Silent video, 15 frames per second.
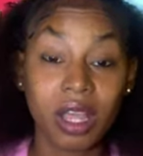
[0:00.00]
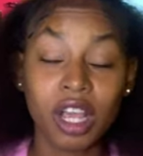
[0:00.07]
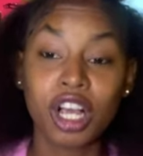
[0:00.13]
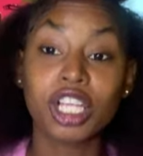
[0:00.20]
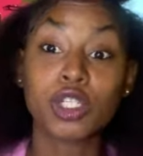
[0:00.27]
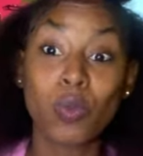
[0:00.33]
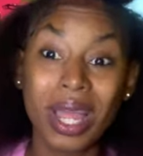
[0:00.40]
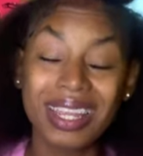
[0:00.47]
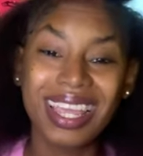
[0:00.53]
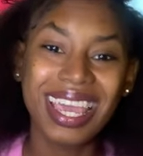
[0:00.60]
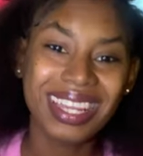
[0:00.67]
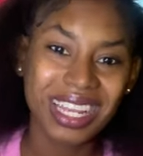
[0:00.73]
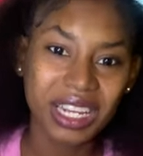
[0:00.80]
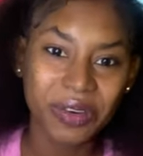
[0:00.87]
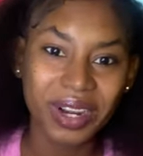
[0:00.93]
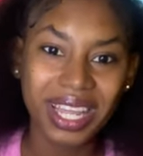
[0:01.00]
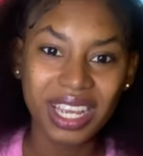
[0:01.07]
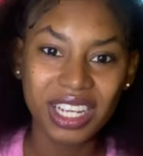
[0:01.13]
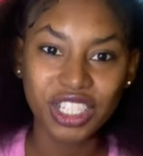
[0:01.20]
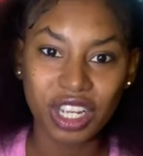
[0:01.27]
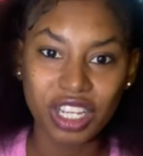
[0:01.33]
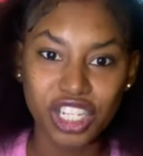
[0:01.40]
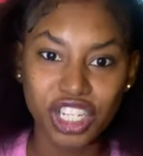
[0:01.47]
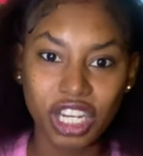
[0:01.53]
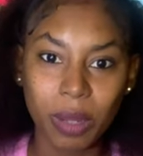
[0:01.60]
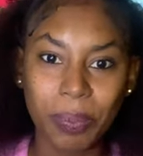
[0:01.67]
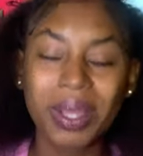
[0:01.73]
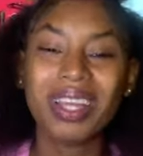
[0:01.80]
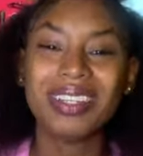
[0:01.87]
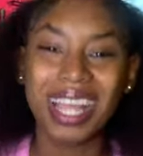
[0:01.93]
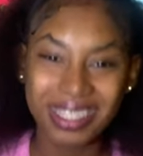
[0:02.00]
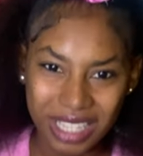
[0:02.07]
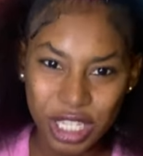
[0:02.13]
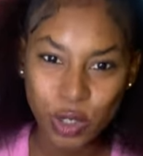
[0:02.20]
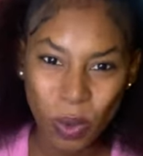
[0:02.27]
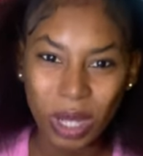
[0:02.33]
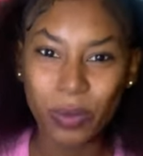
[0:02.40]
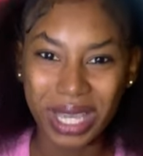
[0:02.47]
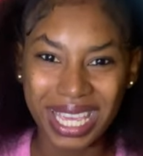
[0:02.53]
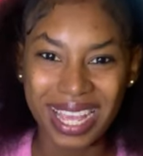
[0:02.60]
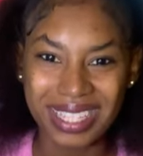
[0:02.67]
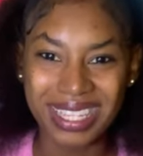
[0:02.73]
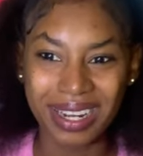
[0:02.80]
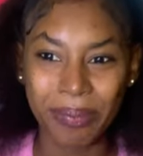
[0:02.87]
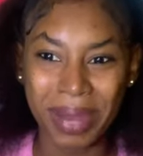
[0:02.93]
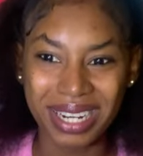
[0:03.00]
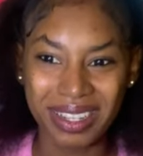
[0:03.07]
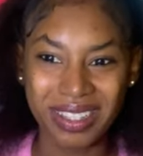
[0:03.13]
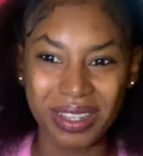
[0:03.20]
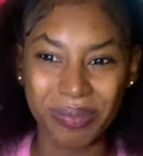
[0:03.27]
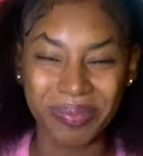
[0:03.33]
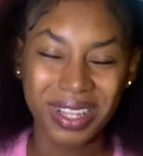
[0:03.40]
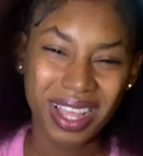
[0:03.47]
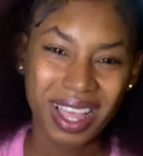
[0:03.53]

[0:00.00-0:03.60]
Because when you're in a relationship, that is when we can't say the man is the...